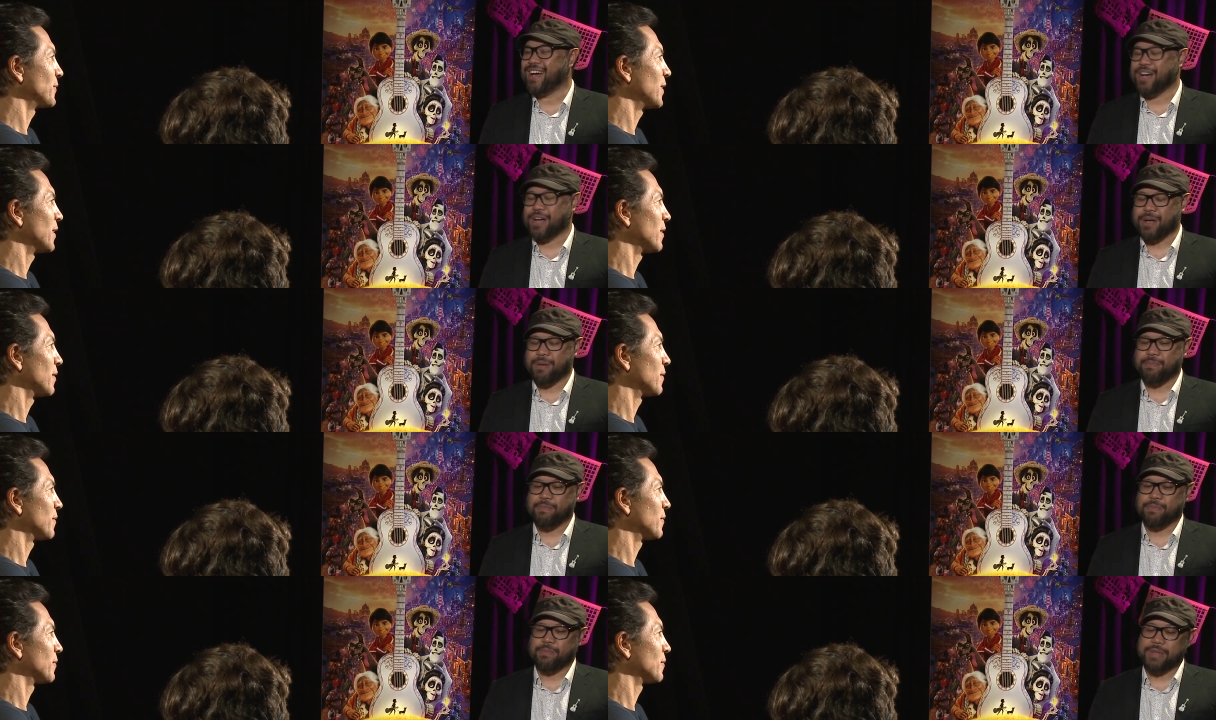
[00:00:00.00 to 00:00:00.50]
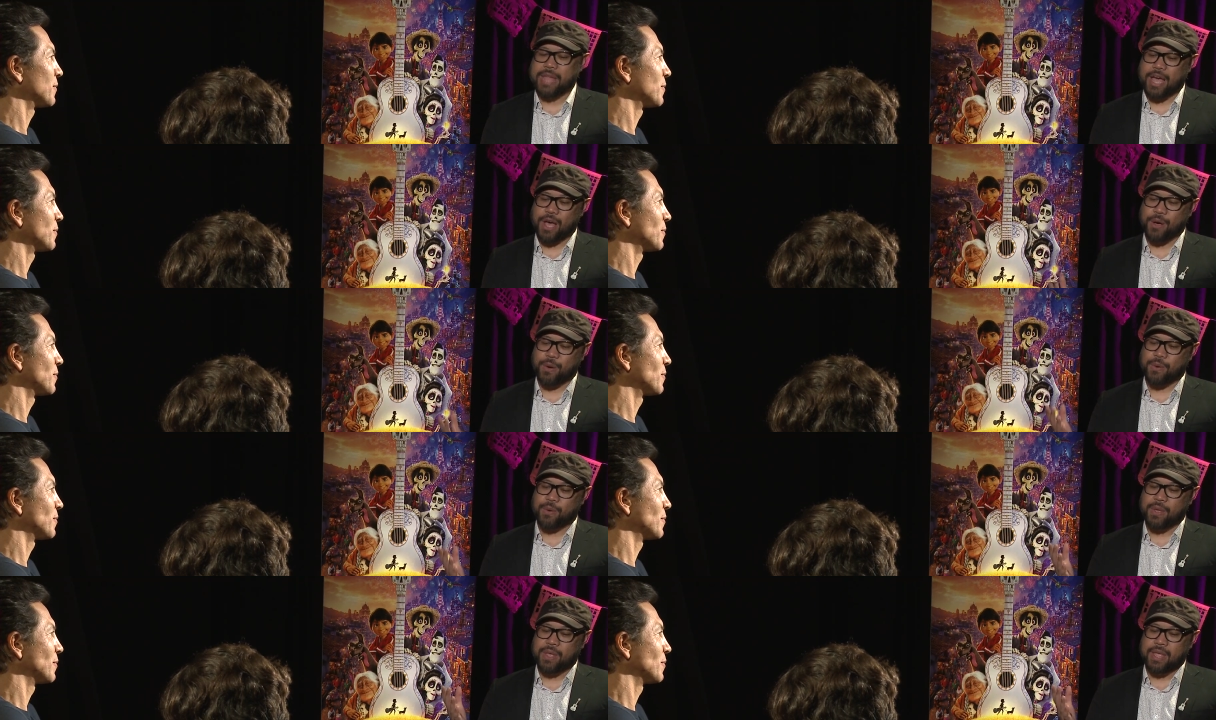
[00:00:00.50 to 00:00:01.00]
Speaker 1: Um,
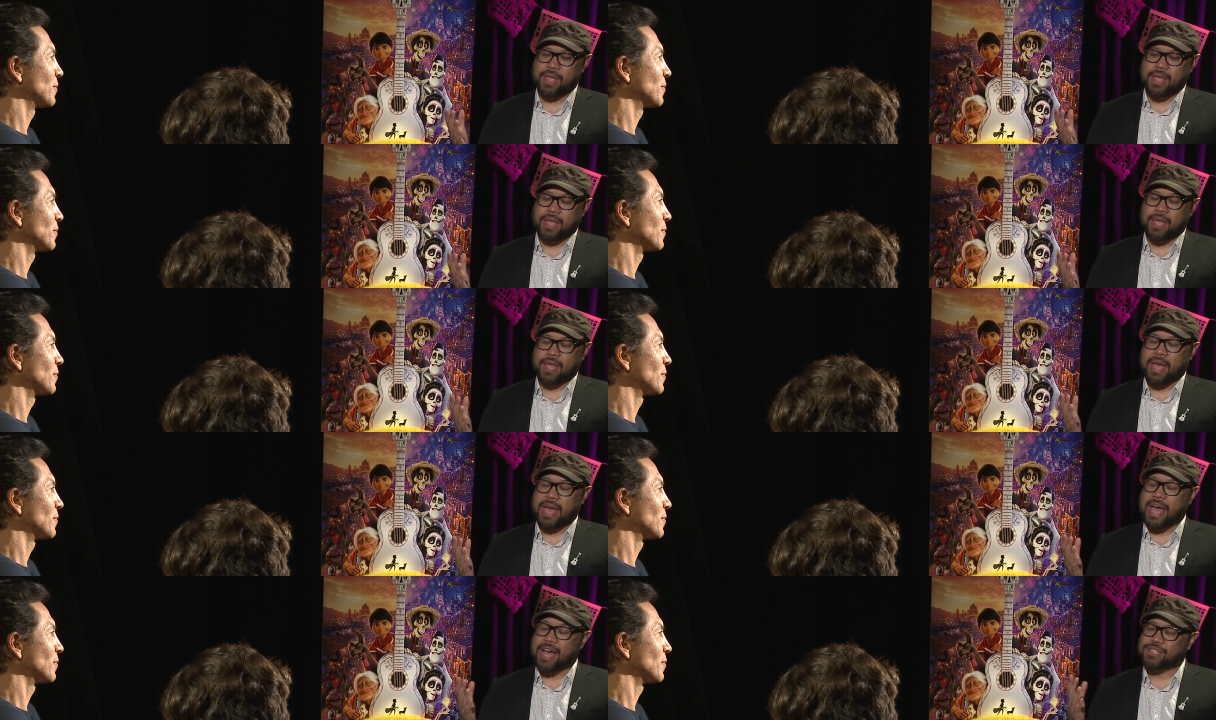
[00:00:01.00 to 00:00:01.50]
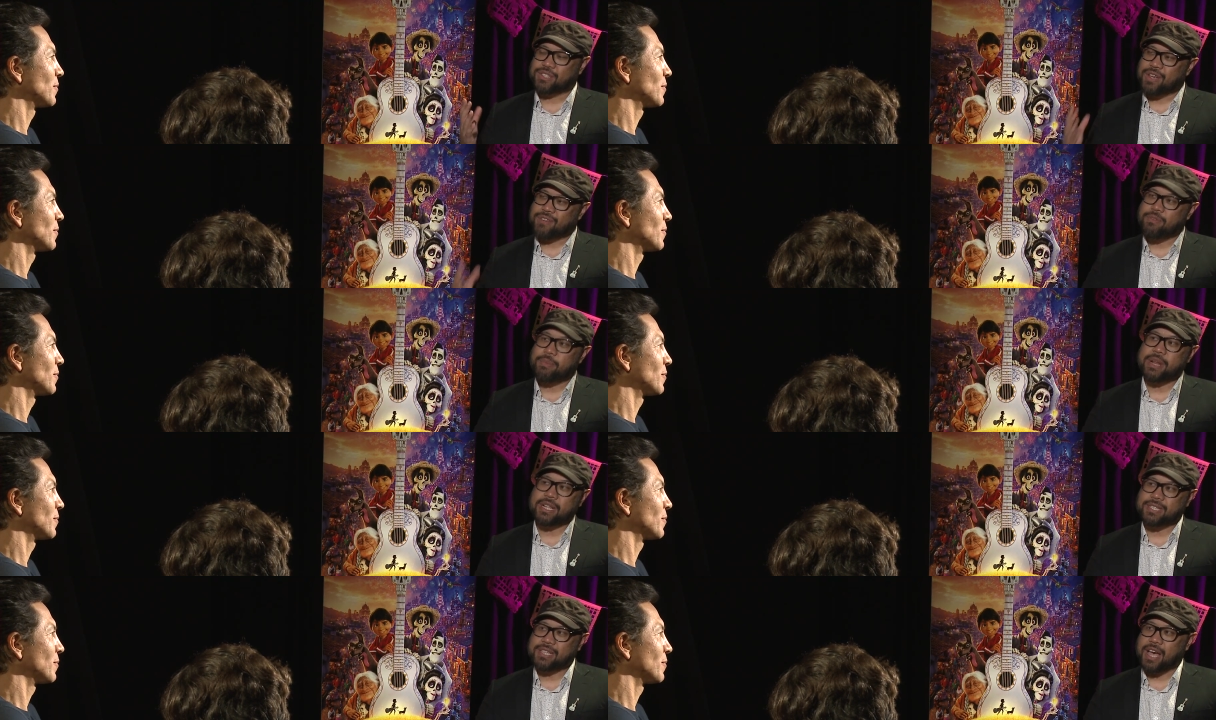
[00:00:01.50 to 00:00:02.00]
now, has there
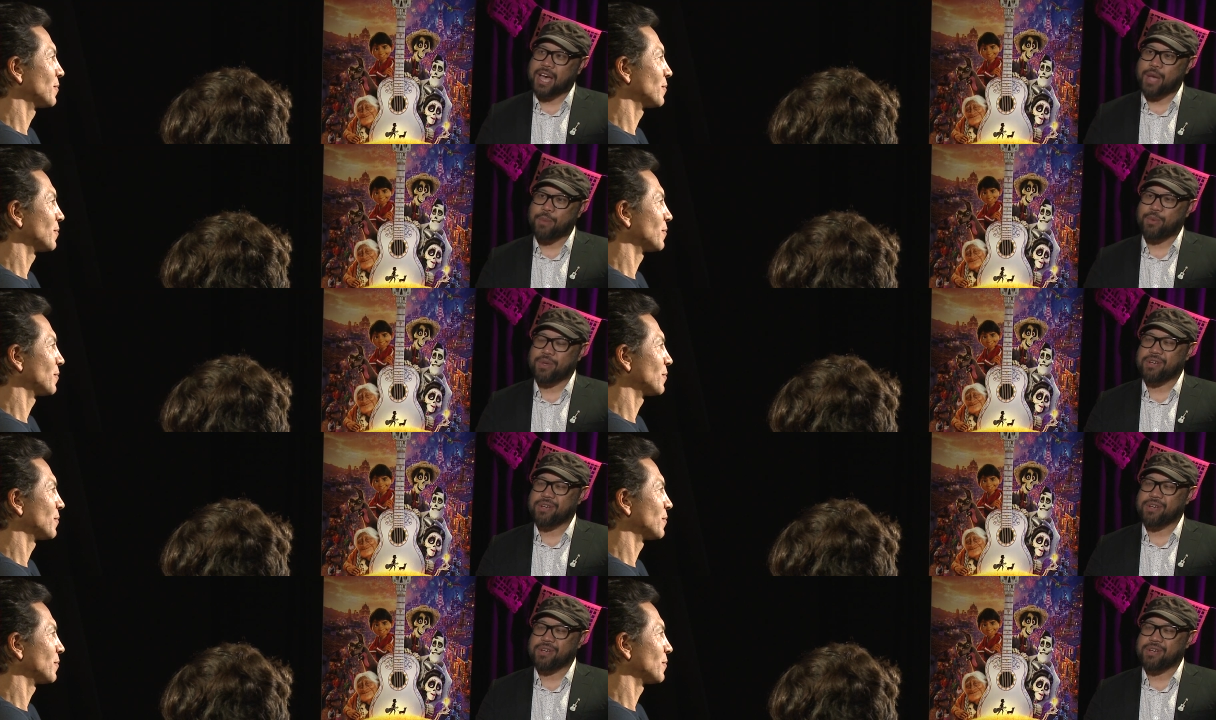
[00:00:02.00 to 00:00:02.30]
ever been a time